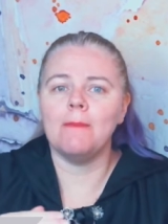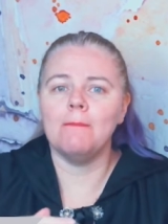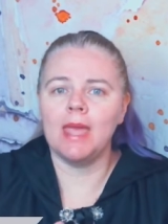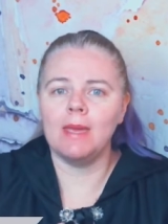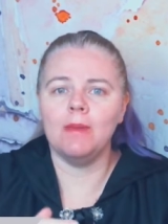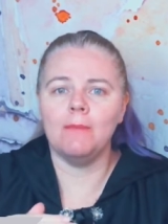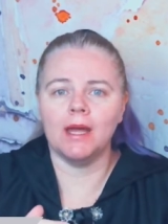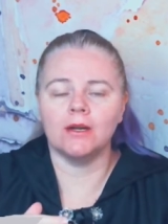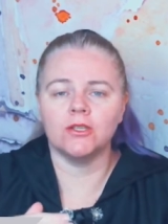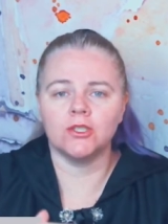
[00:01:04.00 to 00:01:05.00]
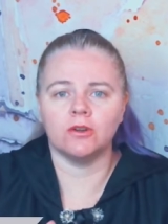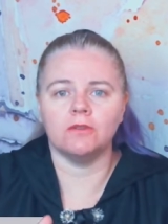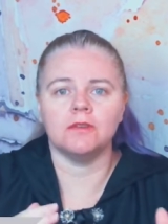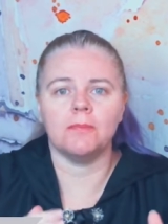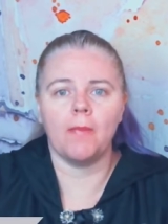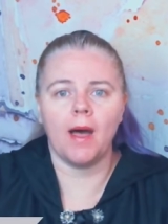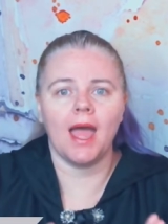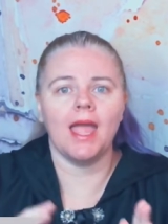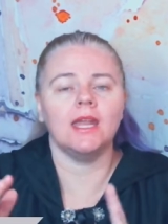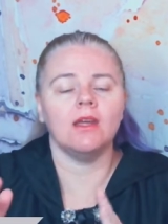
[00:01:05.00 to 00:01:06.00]
may be better served
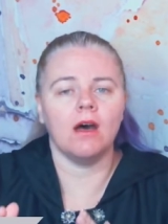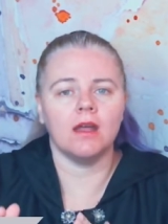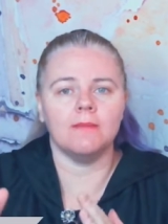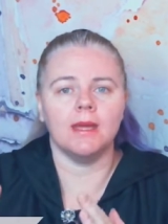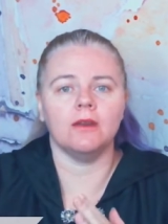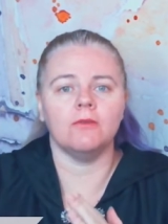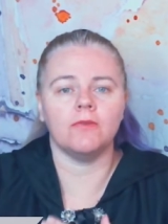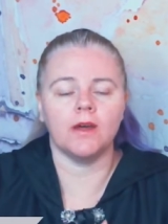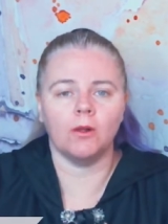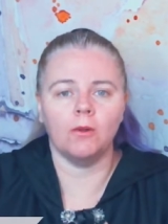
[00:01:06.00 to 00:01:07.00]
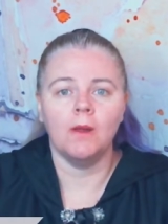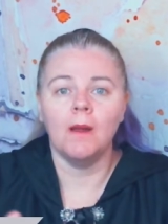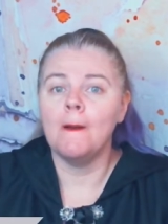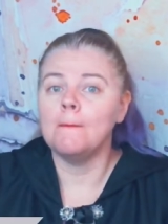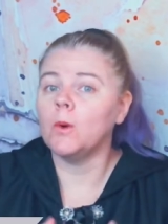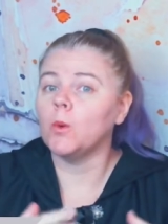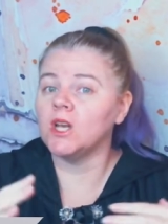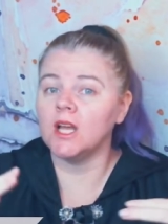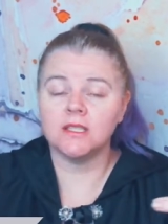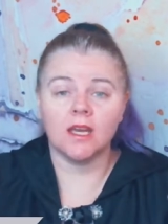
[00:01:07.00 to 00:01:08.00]
by an automated funnel. But we're
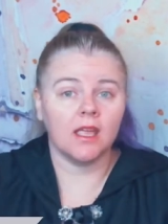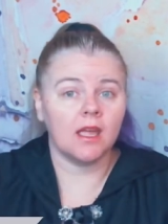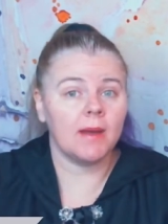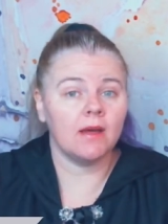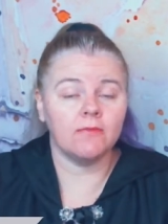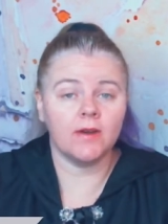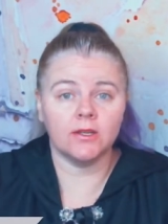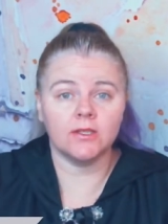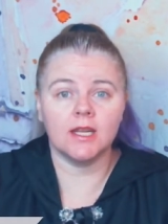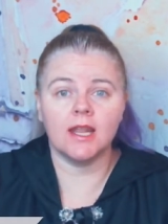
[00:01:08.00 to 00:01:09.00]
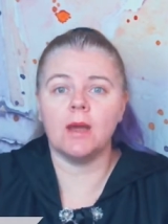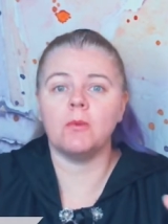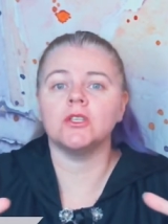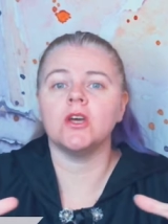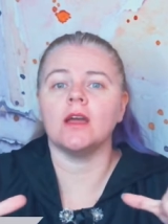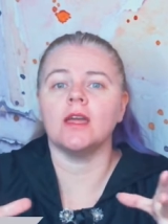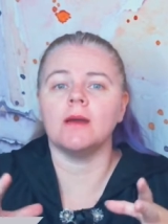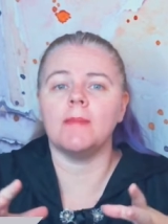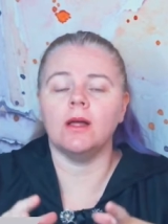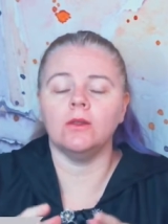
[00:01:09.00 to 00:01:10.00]
not talking about funnels today, we're talking
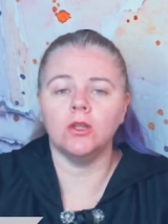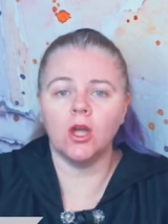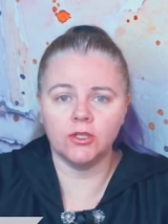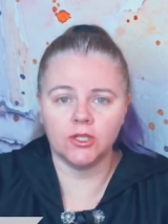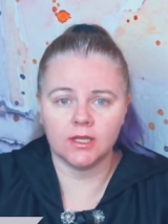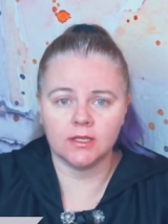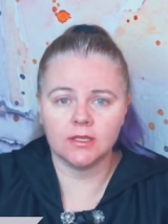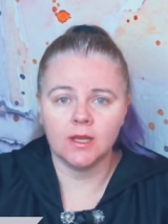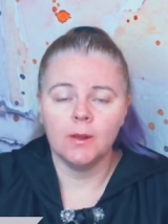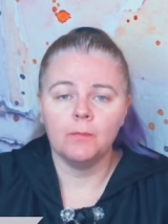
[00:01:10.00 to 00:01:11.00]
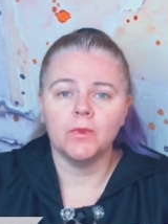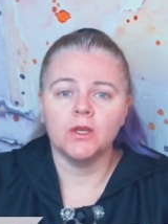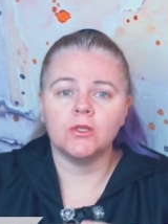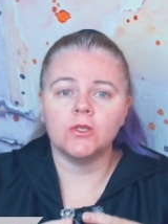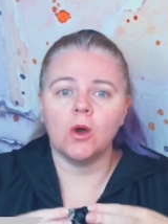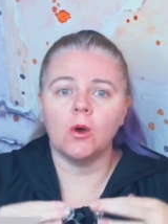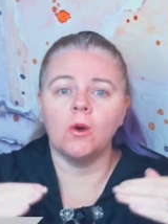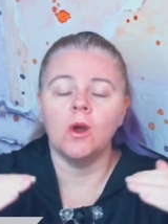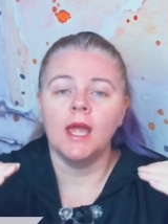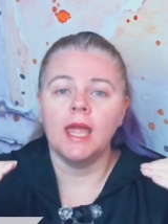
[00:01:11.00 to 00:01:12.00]
about launches.
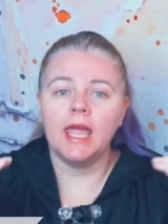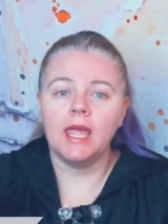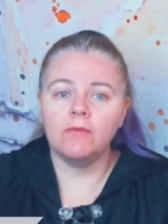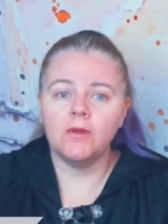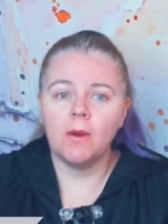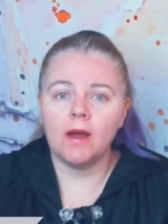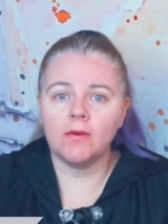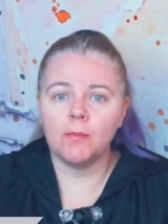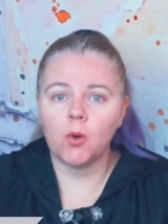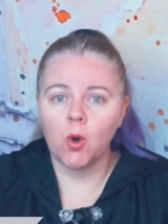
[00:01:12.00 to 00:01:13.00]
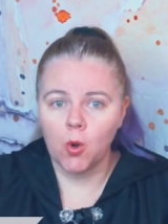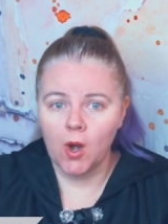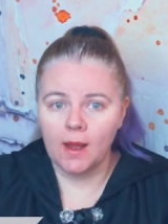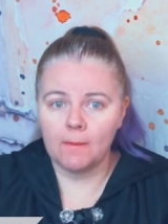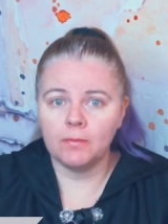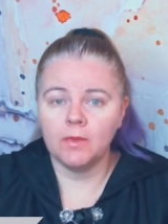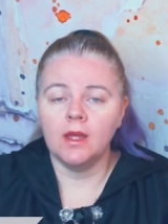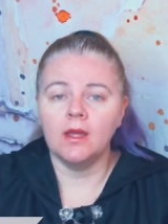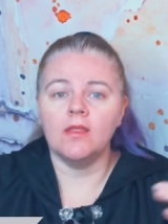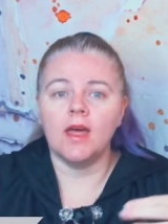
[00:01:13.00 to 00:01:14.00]
So if you have a program
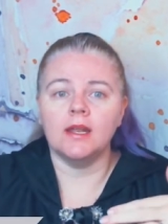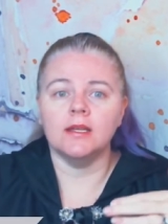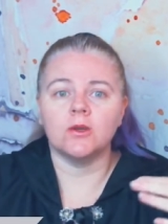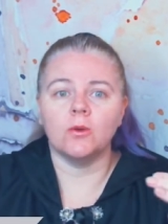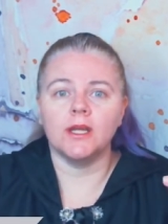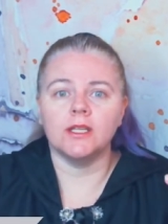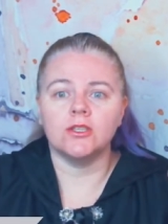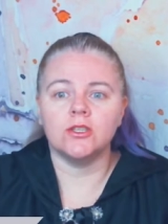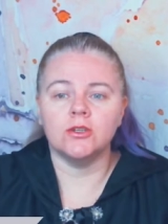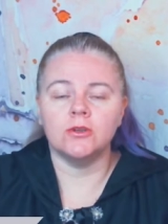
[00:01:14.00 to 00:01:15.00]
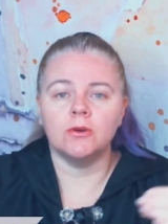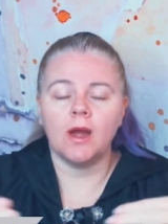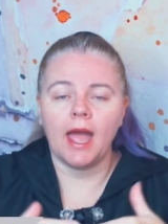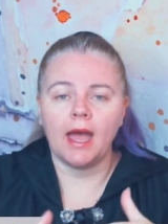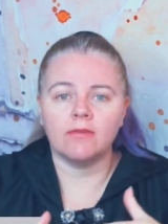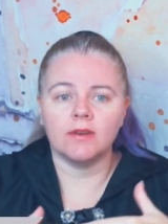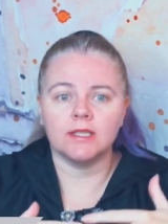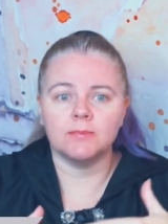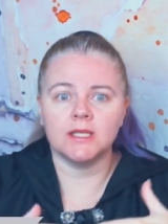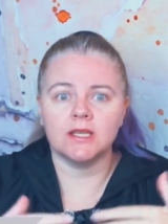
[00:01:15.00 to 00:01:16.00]
that is going to have a
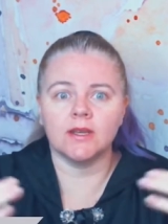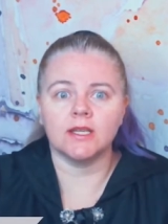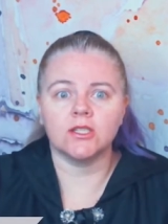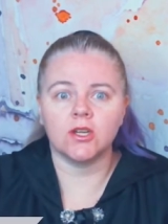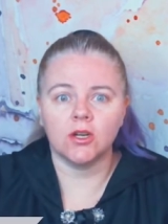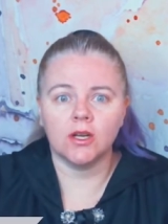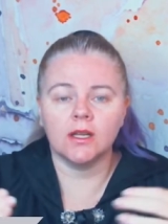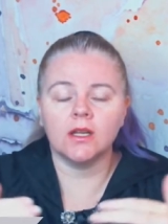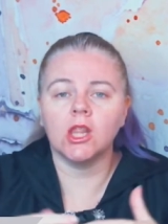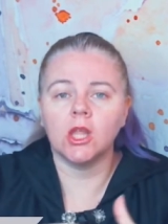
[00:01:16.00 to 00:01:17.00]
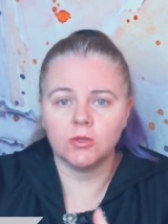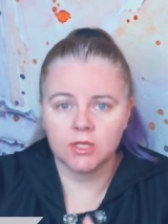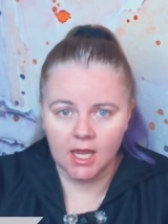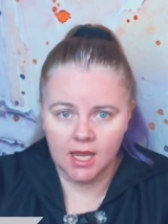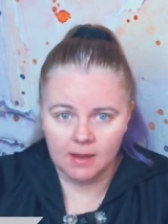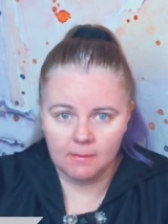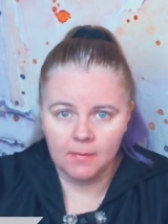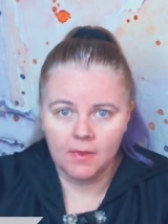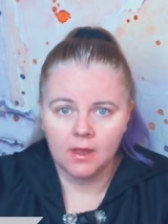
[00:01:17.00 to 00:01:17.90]
specific start and close time,